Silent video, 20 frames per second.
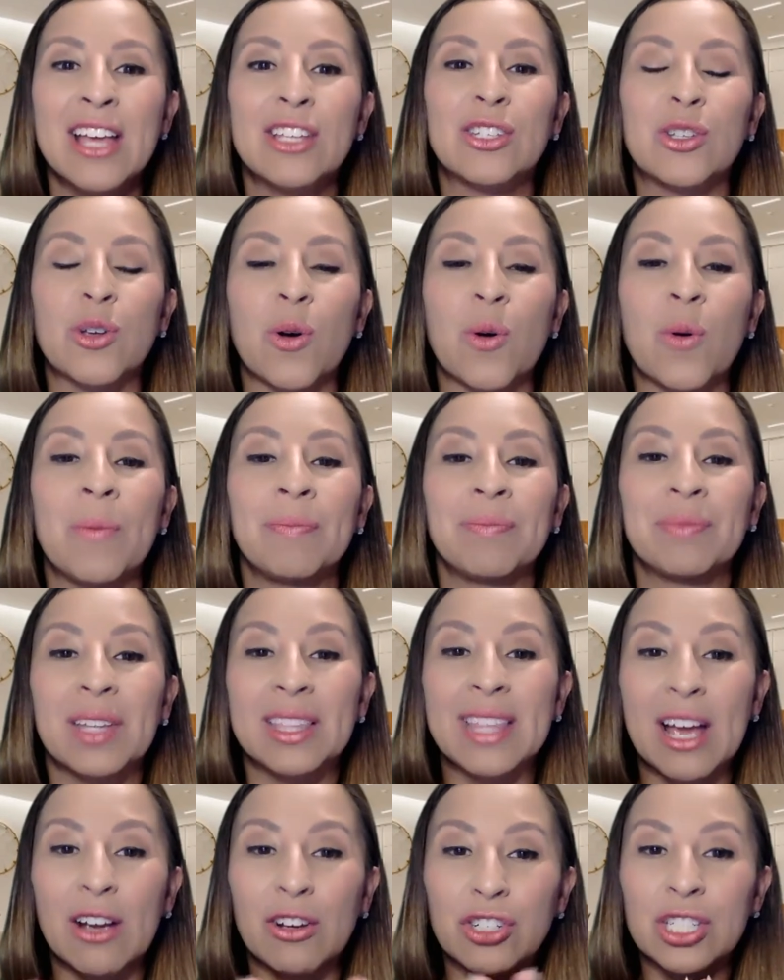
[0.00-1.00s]
So
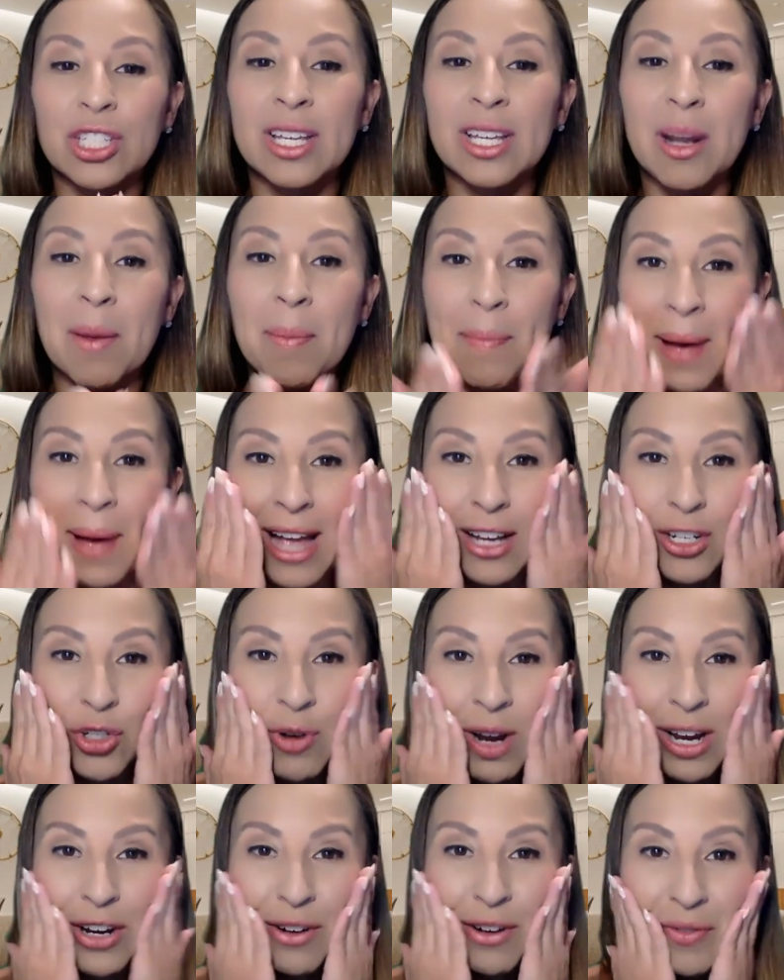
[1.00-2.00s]
now she's going to pat
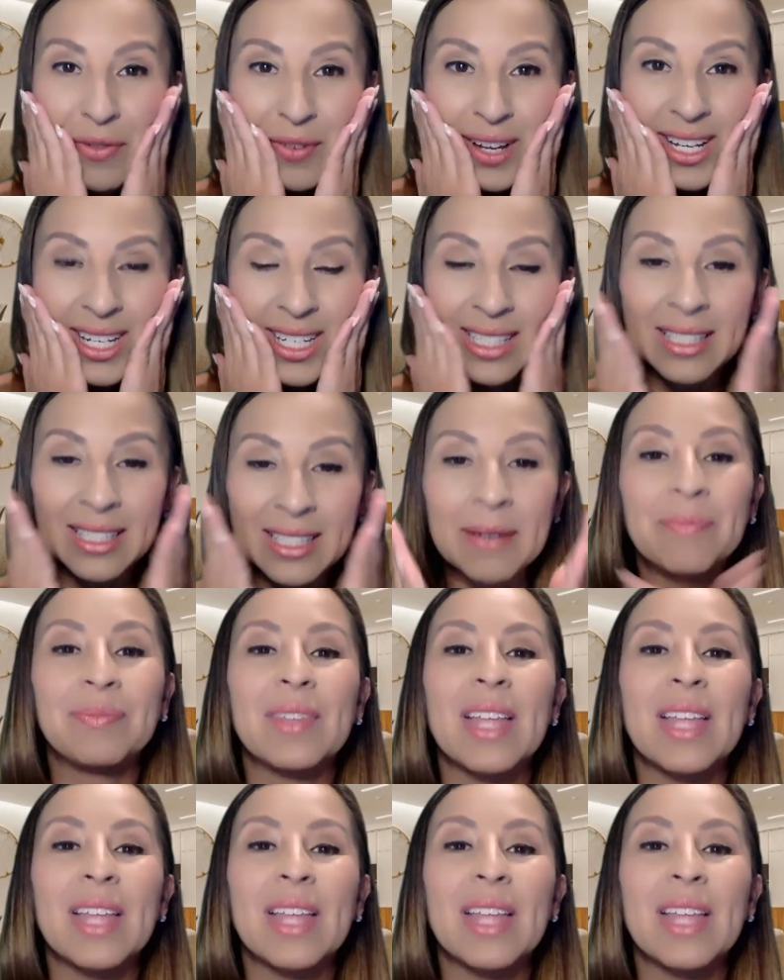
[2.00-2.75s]
dry her face.